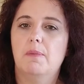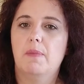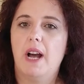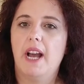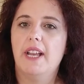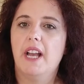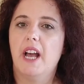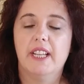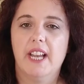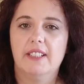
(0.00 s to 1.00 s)
might
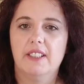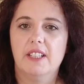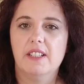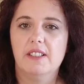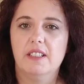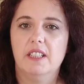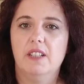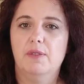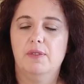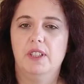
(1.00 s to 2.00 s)
get easily
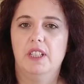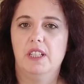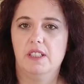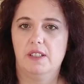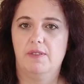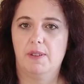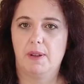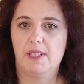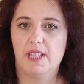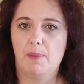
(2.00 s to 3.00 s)
feelings of
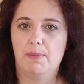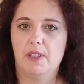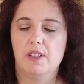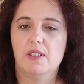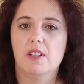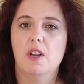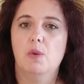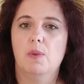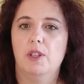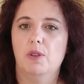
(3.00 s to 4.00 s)
acceptance
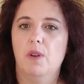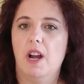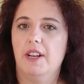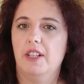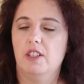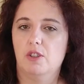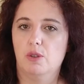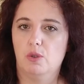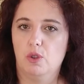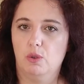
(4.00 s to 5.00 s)
when you are in a
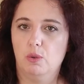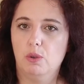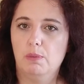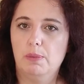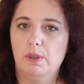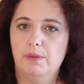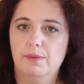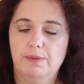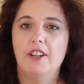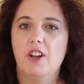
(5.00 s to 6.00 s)
social group.
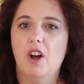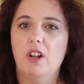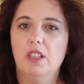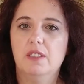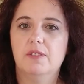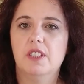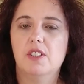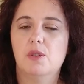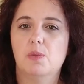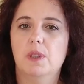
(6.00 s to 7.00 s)
And all of
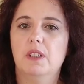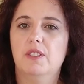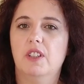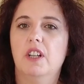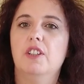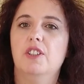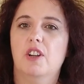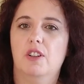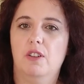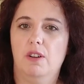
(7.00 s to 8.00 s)
this will turn
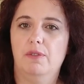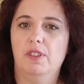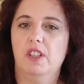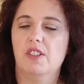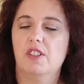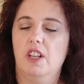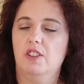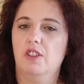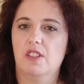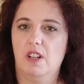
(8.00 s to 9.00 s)
your confidence and
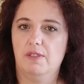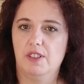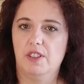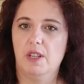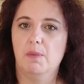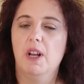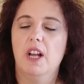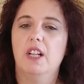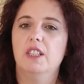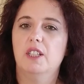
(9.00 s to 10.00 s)
your self-esteem
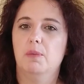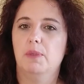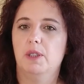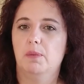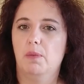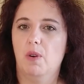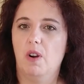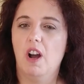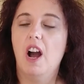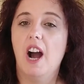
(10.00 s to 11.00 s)
a little bit
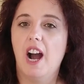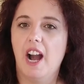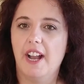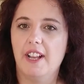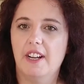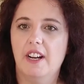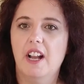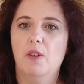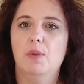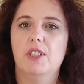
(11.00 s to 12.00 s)
more higher,
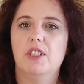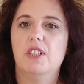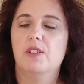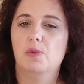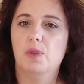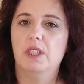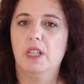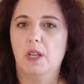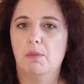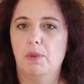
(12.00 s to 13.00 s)
which is
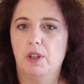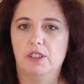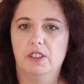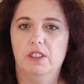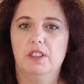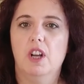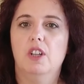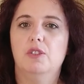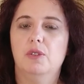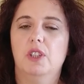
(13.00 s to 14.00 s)
really important
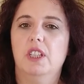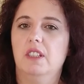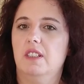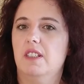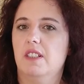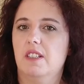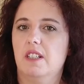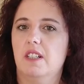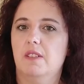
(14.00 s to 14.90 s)
during these